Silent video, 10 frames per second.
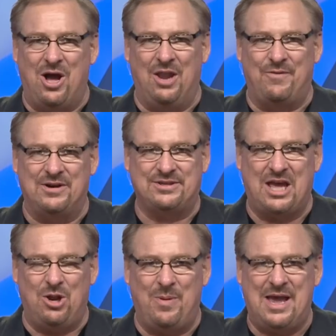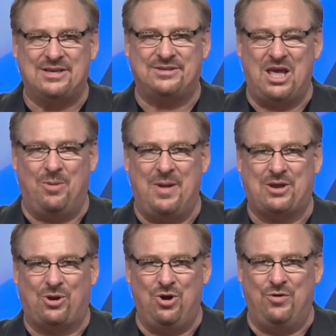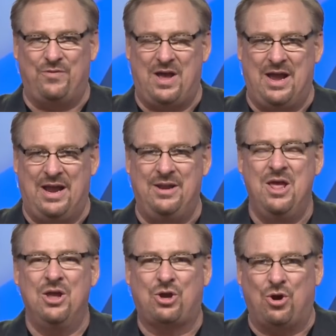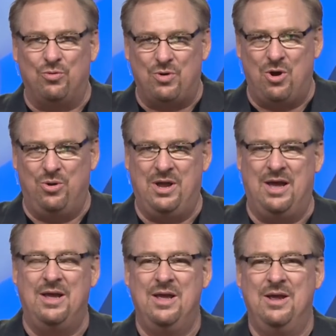to all of our Saddlebacks, Saddleback Irvine, Corona,